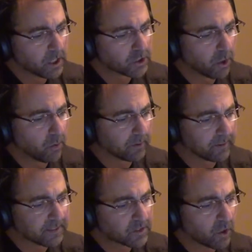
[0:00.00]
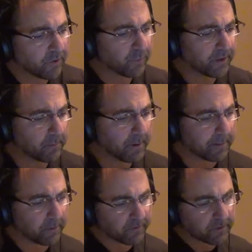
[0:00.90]
So let's start off with our
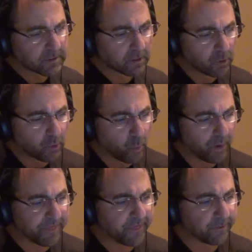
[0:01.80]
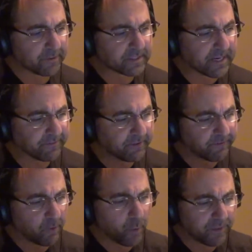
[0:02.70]
Bible verse, Luke 137,
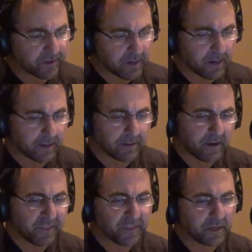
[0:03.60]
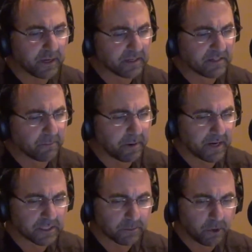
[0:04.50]
for with God nothing is
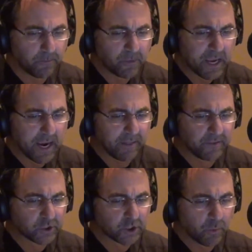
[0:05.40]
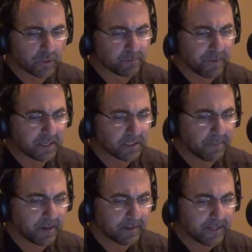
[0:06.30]
impossible. And the show is based
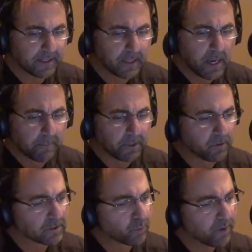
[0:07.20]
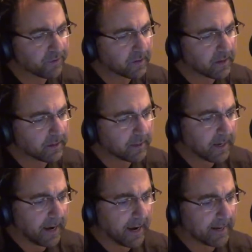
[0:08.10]
upon that because with God
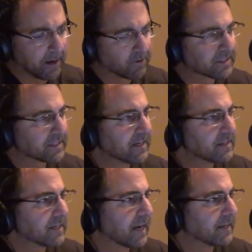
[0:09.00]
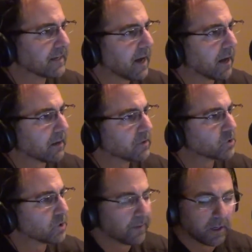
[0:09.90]
and our sense and
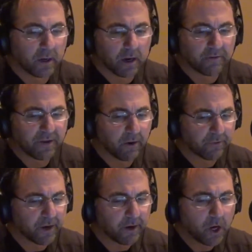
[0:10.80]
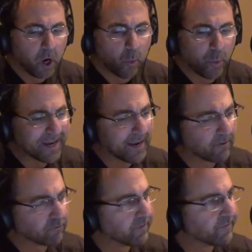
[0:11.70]
knowledge of healthcare, we
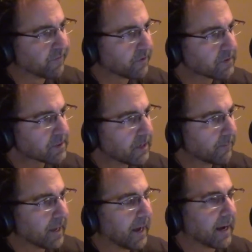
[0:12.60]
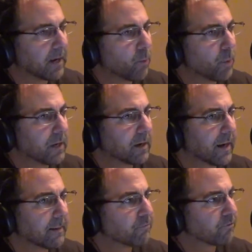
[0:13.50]
can reverse and we
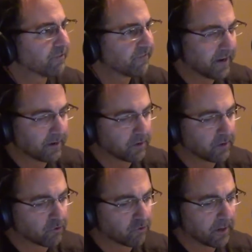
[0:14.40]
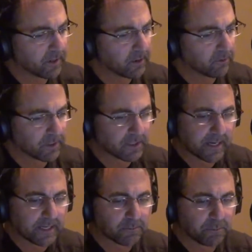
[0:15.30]
can prevent the chronic illness
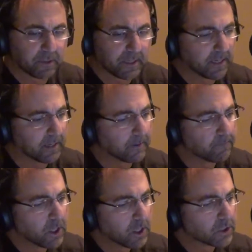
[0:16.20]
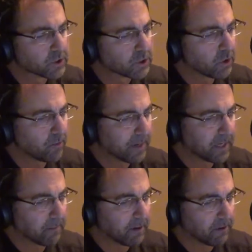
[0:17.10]
that is plaguing so
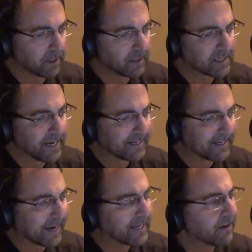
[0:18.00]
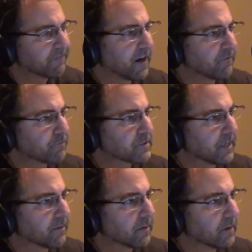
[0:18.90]
many Americans.
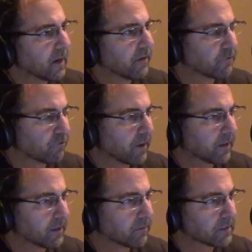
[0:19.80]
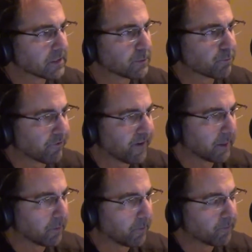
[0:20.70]
95% of chronic illness is
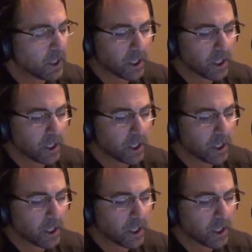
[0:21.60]
preventable.